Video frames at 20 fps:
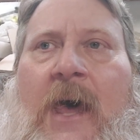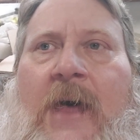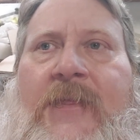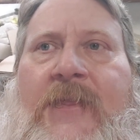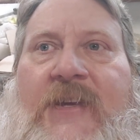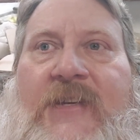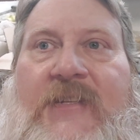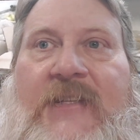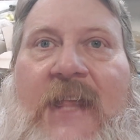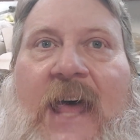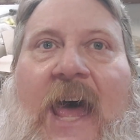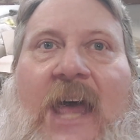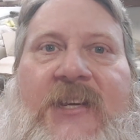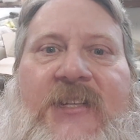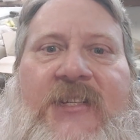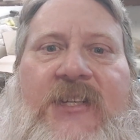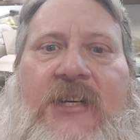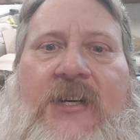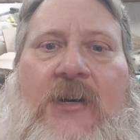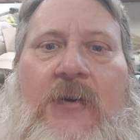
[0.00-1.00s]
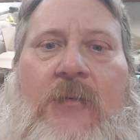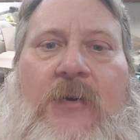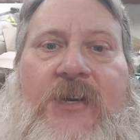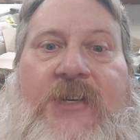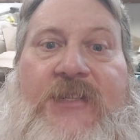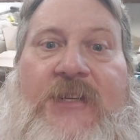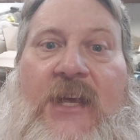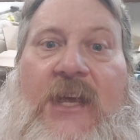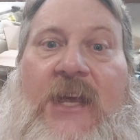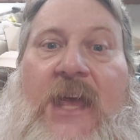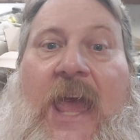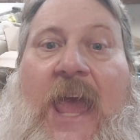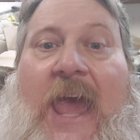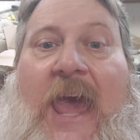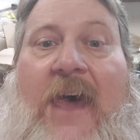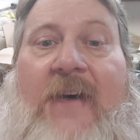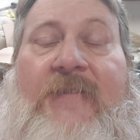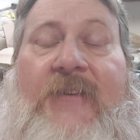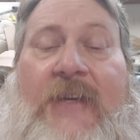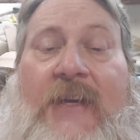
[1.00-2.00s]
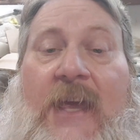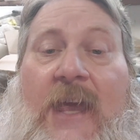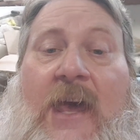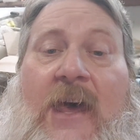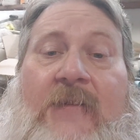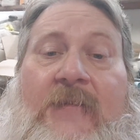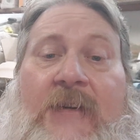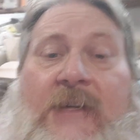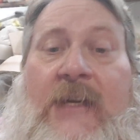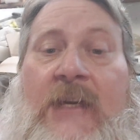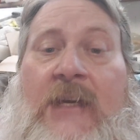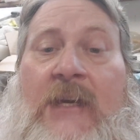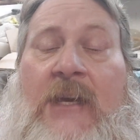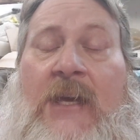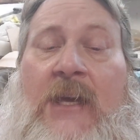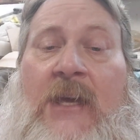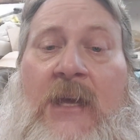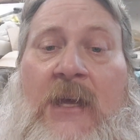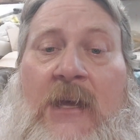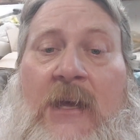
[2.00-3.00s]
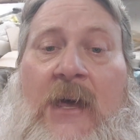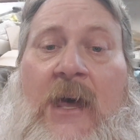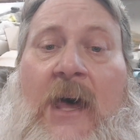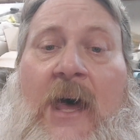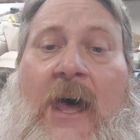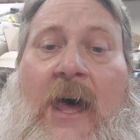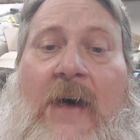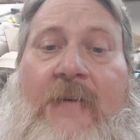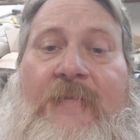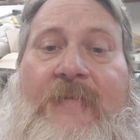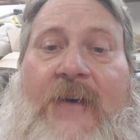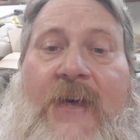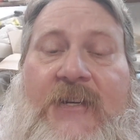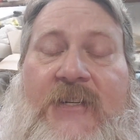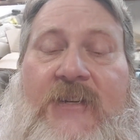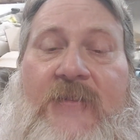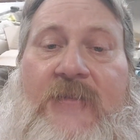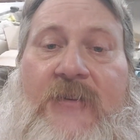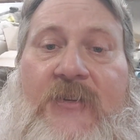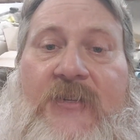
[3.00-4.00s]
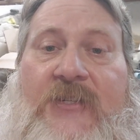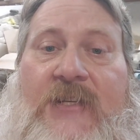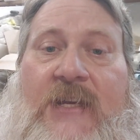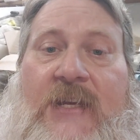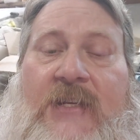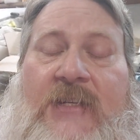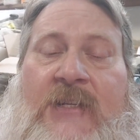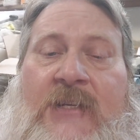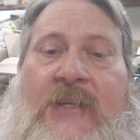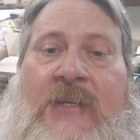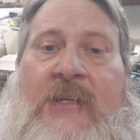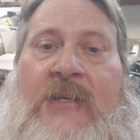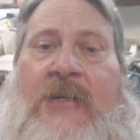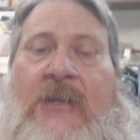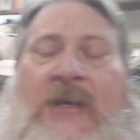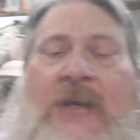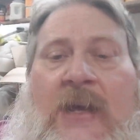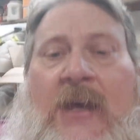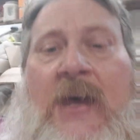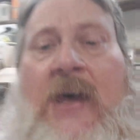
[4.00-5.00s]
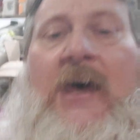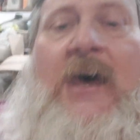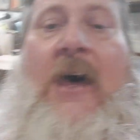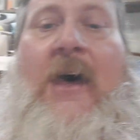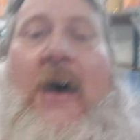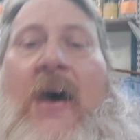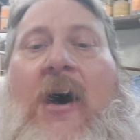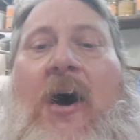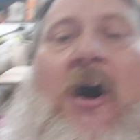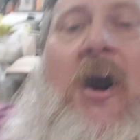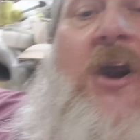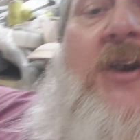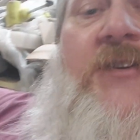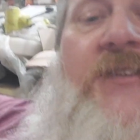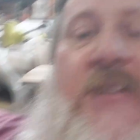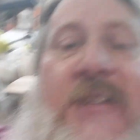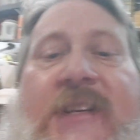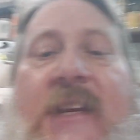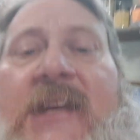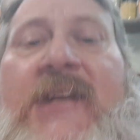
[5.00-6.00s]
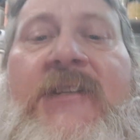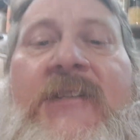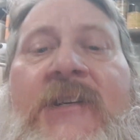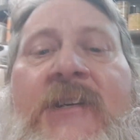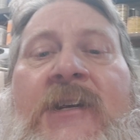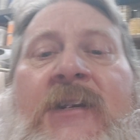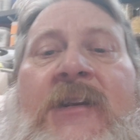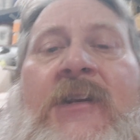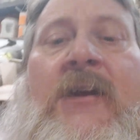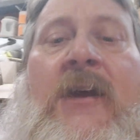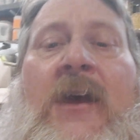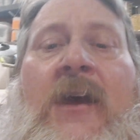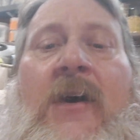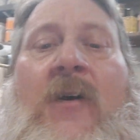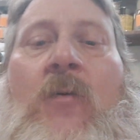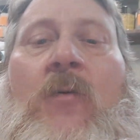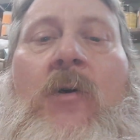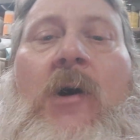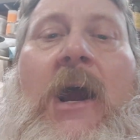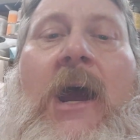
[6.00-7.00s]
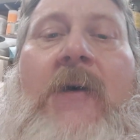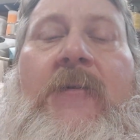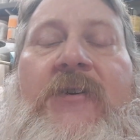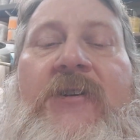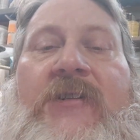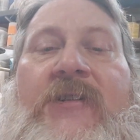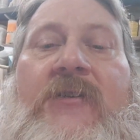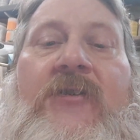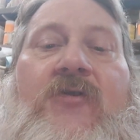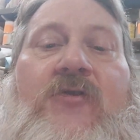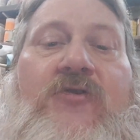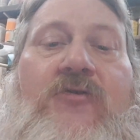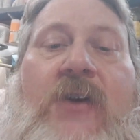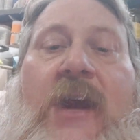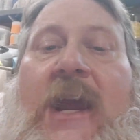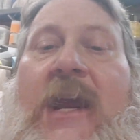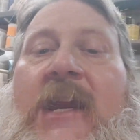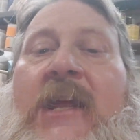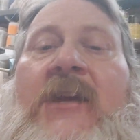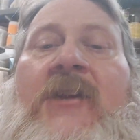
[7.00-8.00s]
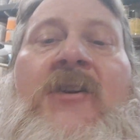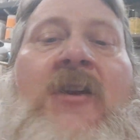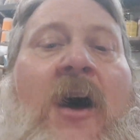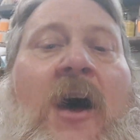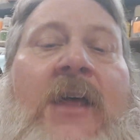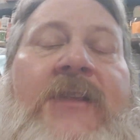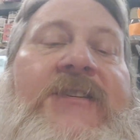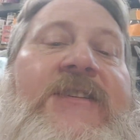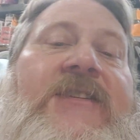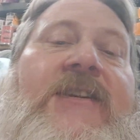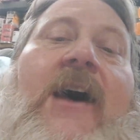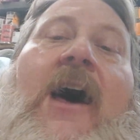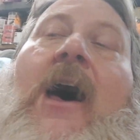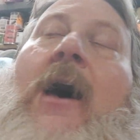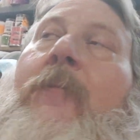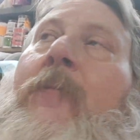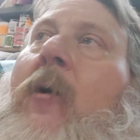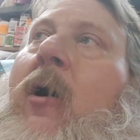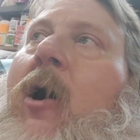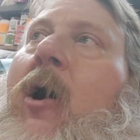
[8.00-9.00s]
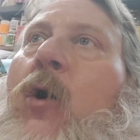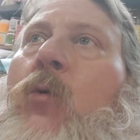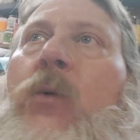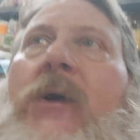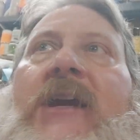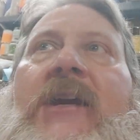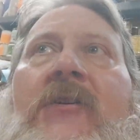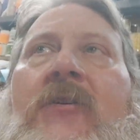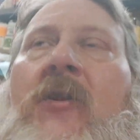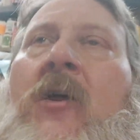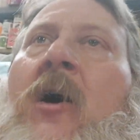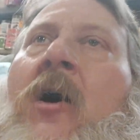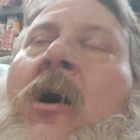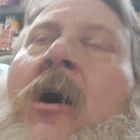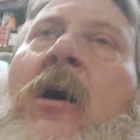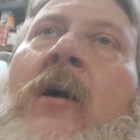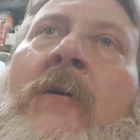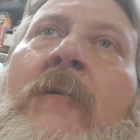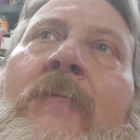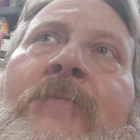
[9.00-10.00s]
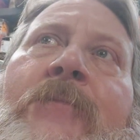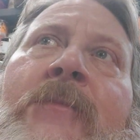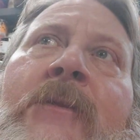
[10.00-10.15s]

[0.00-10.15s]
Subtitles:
this last year was a heavy festival season, art season, where I was creating nonstop all week long,